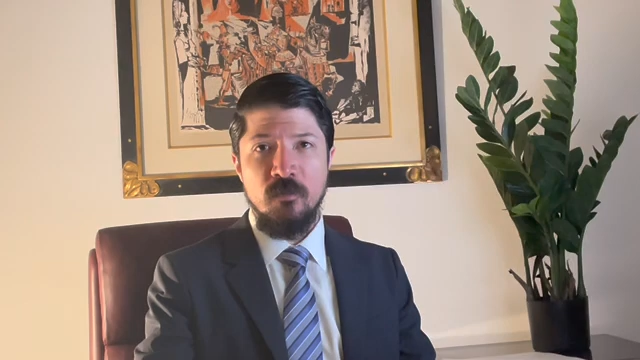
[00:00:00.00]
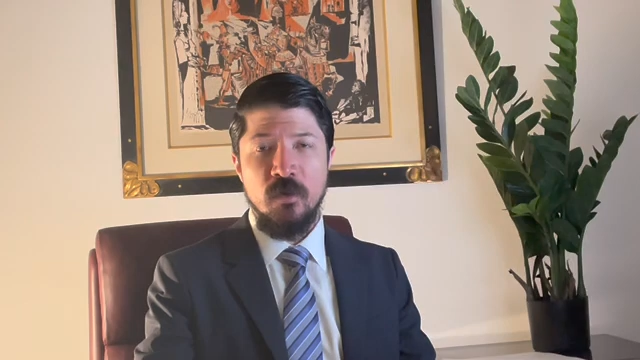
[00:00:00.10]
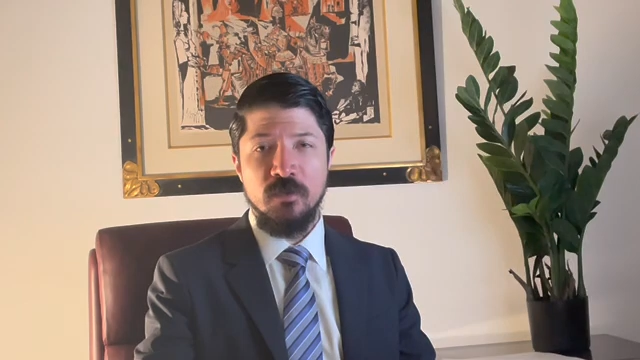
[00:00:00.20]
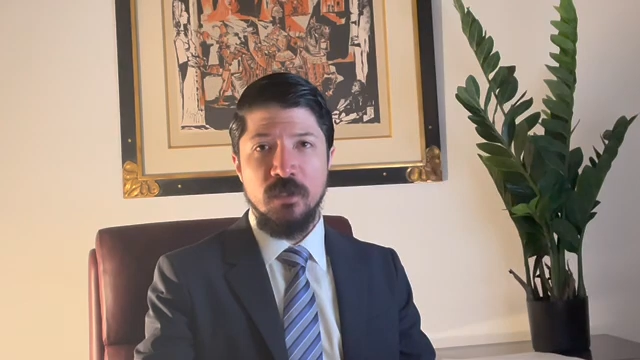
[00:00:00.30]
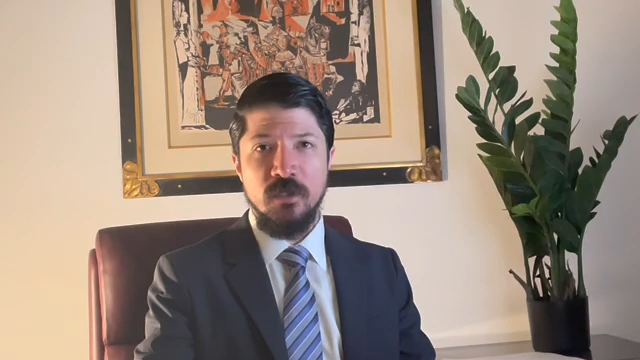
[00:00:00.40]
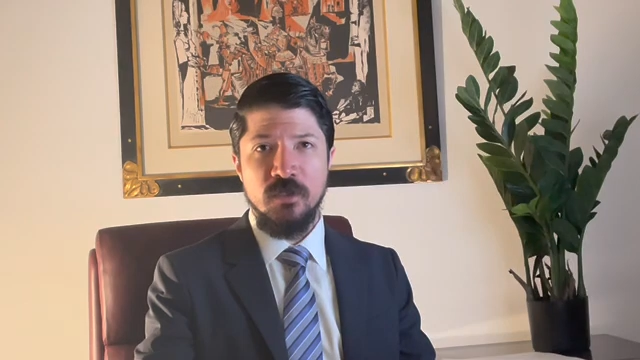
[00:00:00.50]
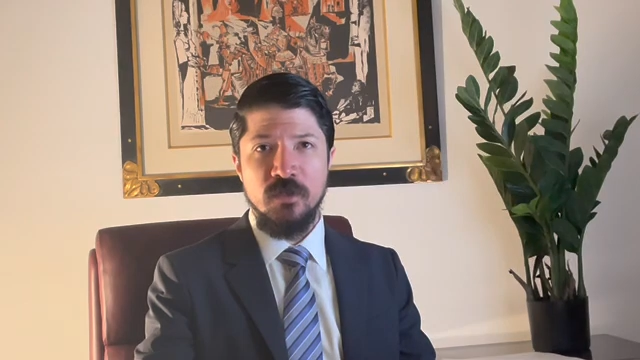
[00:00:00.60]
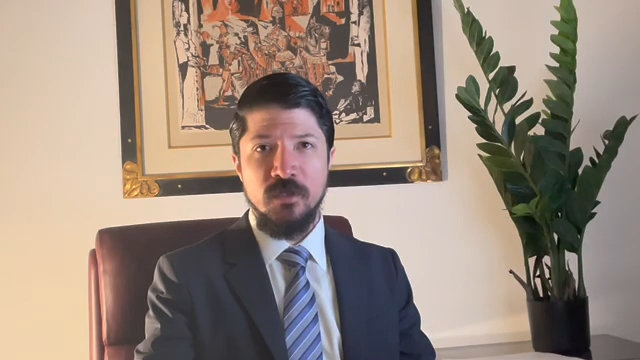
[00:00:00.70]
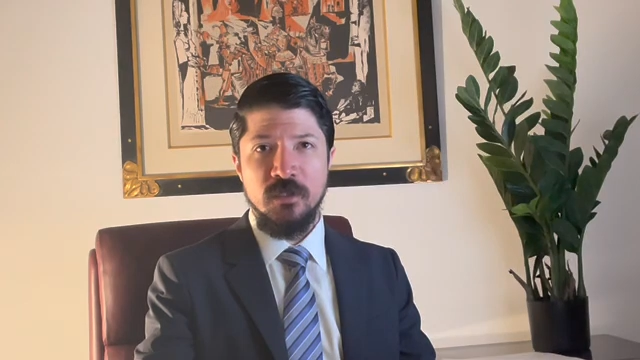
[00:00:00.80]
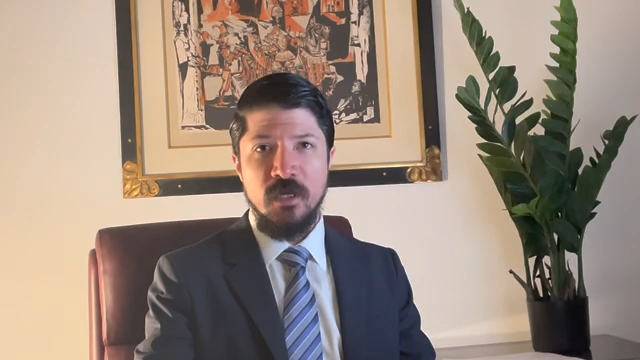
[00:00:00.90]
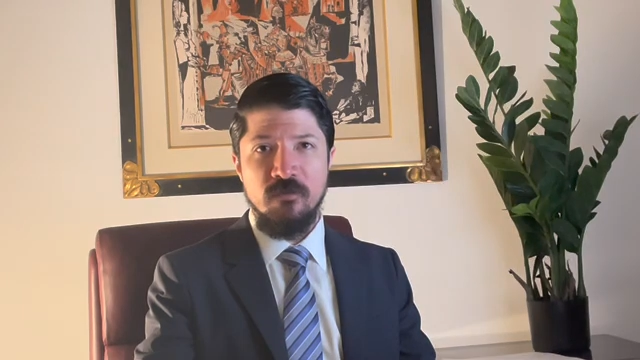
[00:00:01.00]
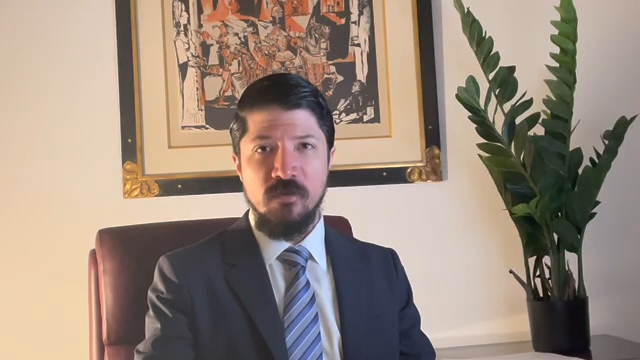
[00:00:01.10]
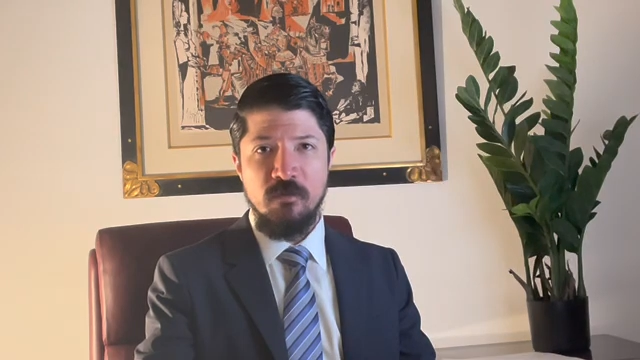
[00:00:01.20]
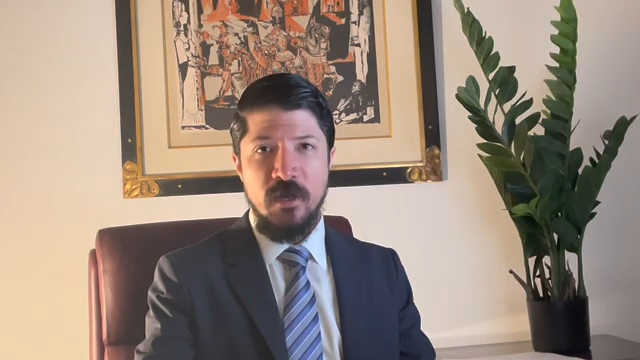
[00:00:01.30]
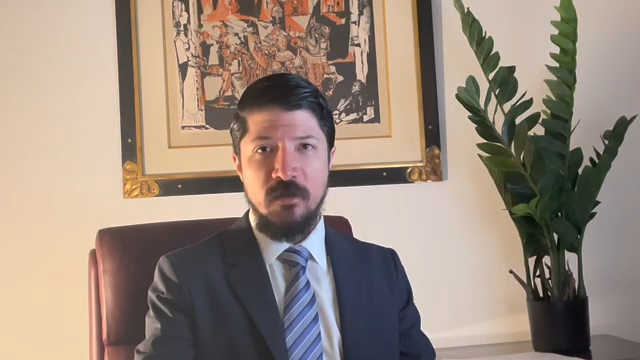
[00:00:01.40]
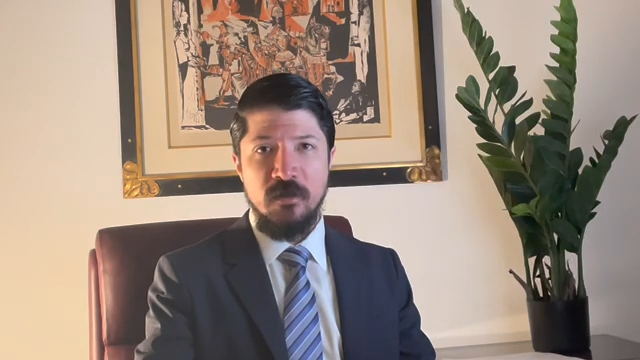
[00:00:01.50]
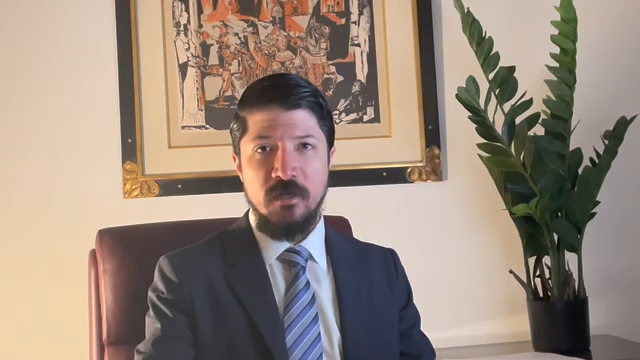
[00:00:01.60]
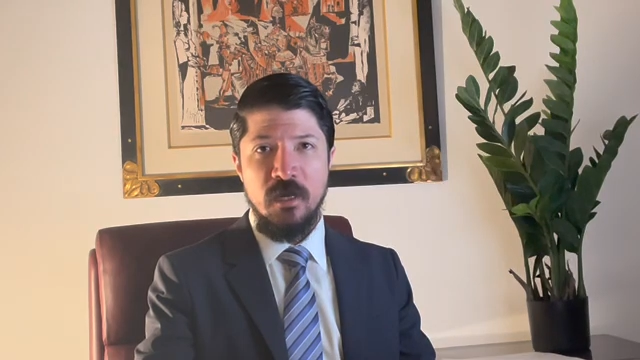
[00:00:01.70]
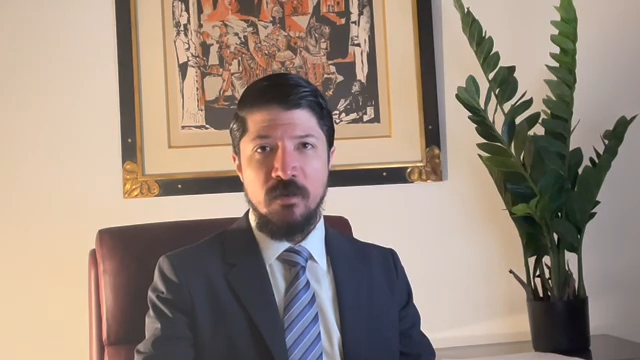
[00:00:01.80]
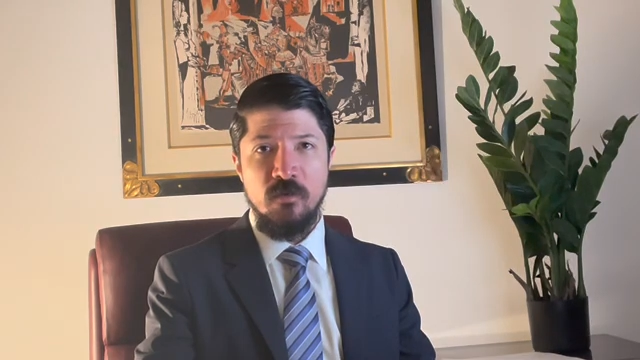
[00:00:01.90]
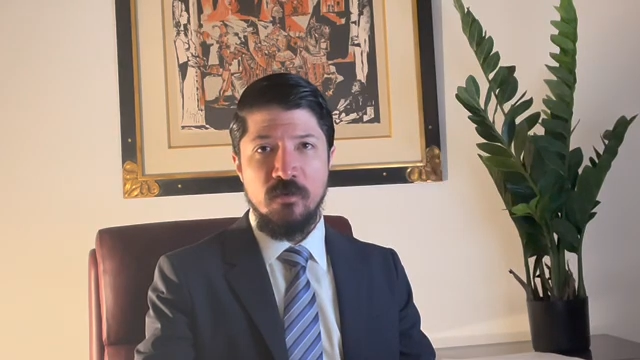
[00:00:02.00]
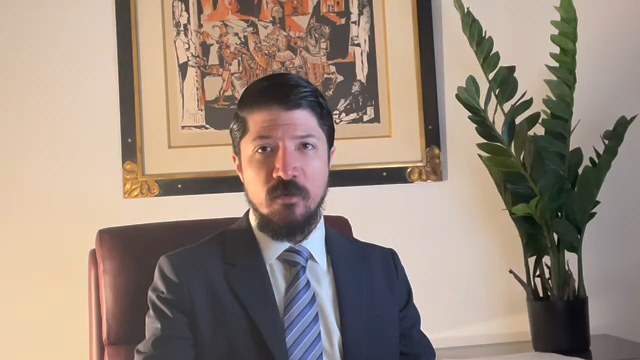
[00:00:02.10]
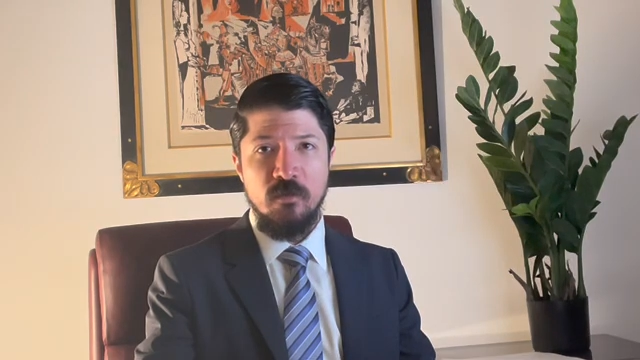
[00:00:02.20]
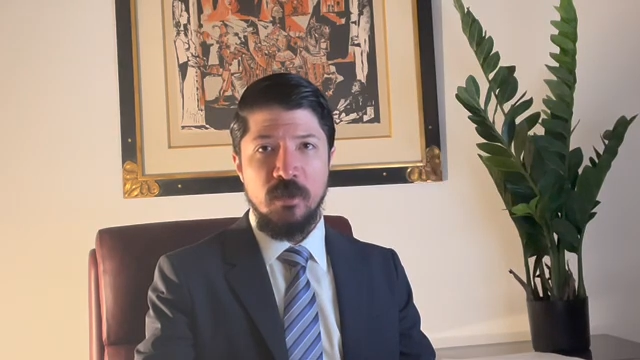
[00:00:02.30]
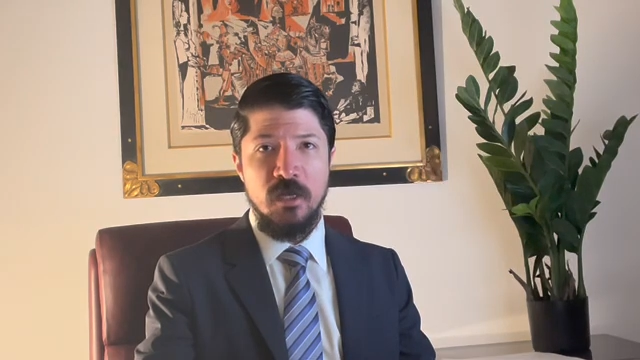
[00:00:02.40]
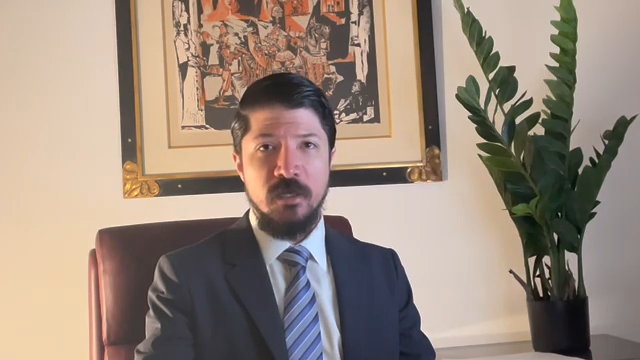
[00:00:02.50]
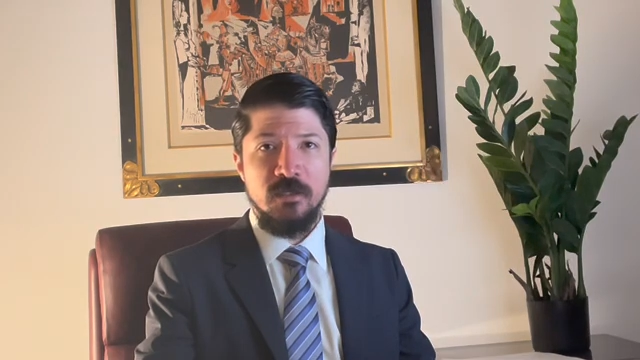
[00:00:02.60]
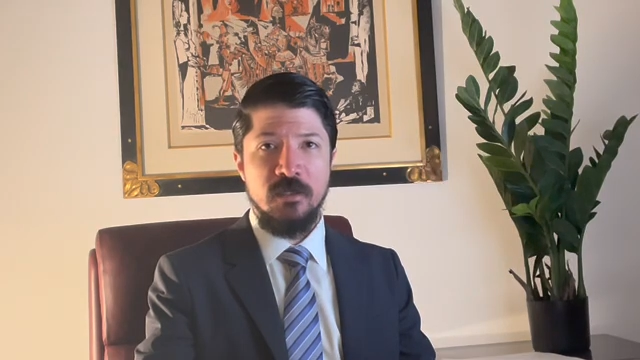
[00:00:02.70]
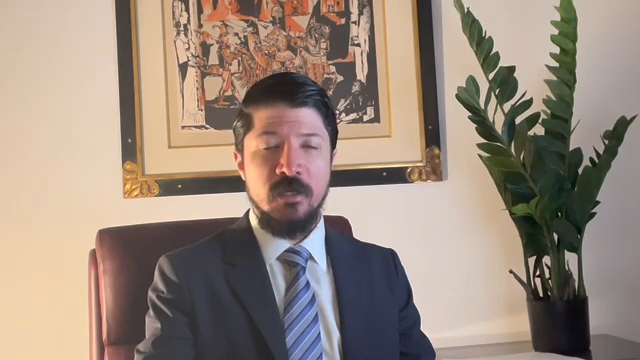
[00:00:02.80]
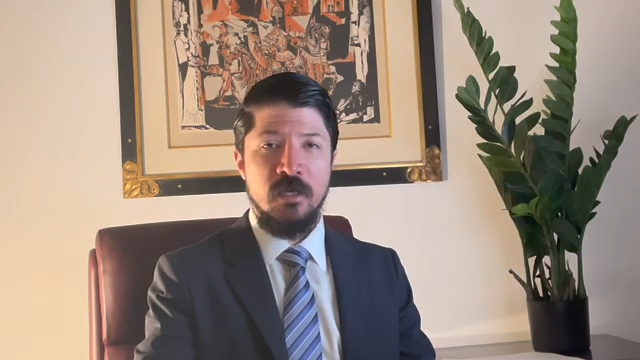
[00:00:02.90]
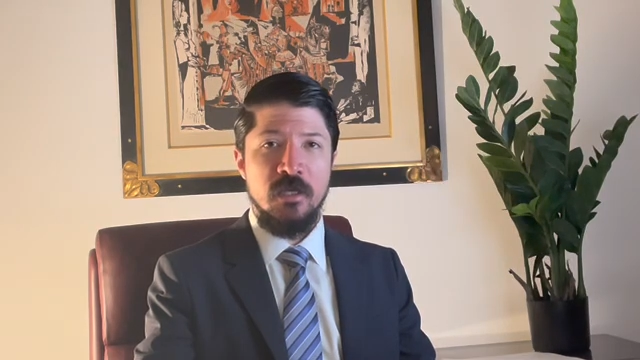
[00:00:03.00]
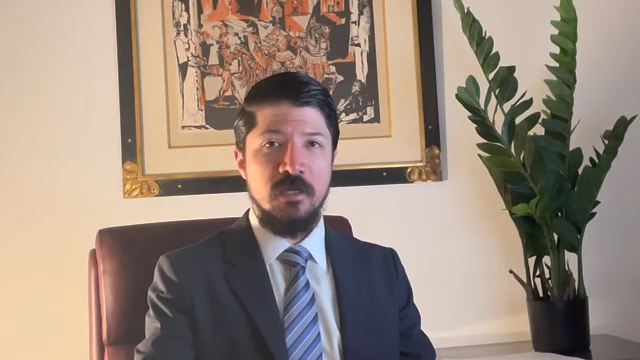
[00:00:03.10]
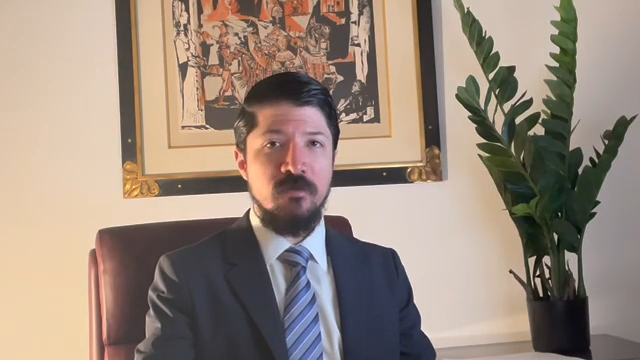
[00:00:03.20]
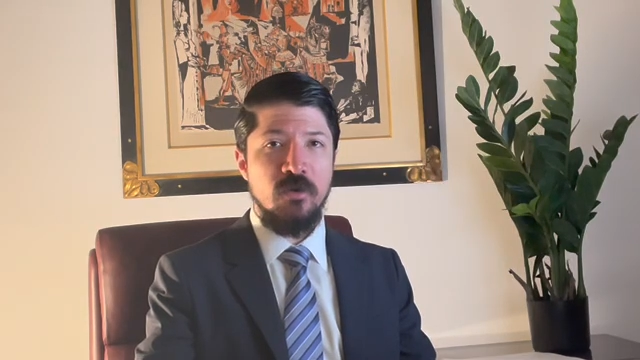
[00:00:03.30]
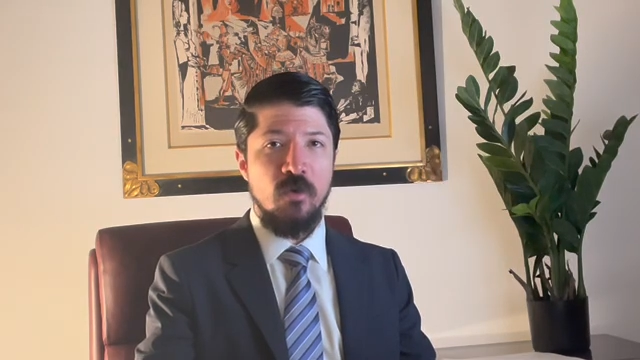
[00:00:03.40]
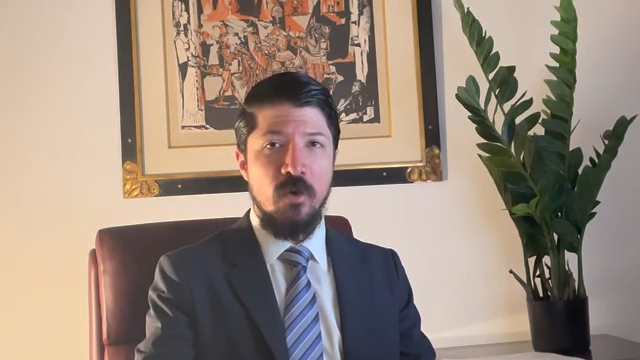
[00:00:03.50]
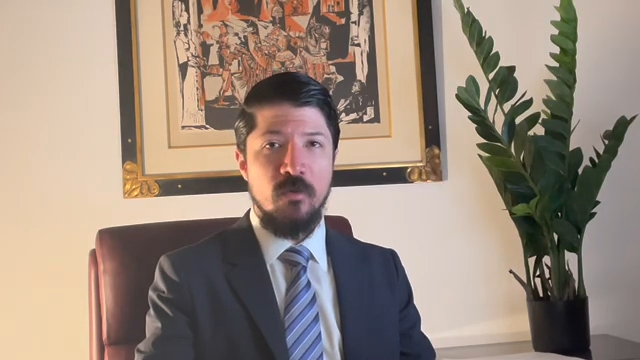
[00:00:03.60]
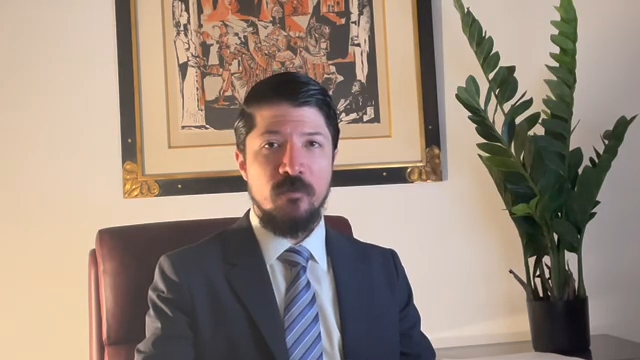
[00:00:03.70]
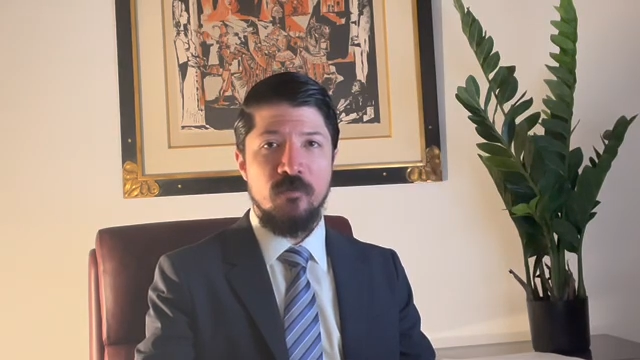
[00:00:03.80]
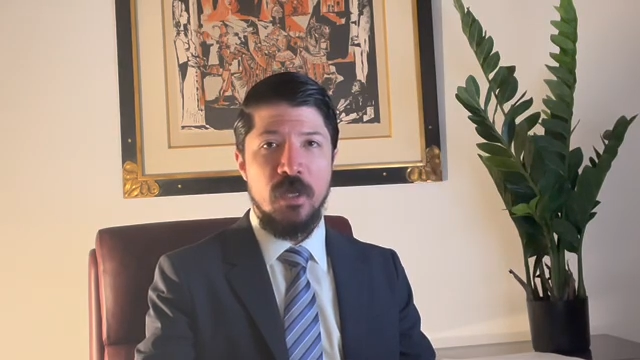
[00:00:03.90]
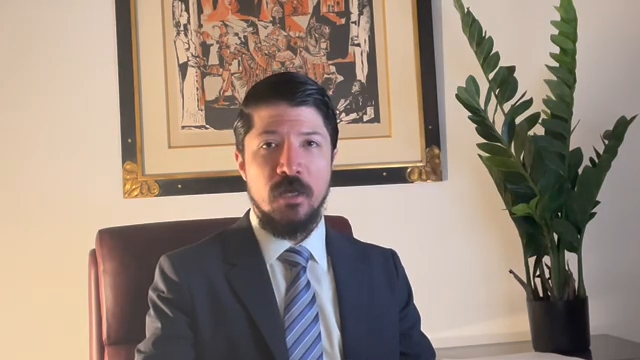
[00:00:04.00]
Most industries have rebounded and or normalized, even grown.